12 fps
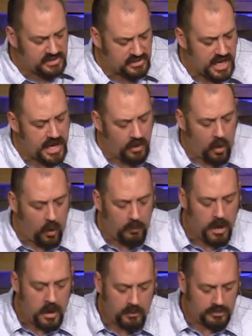stay at home
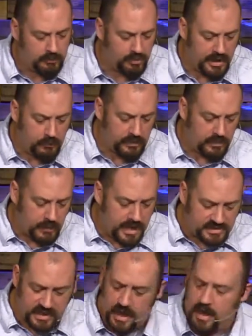when they're
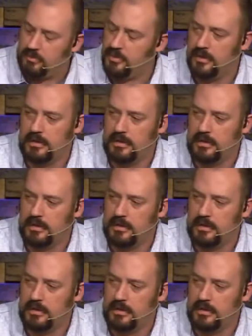raising up,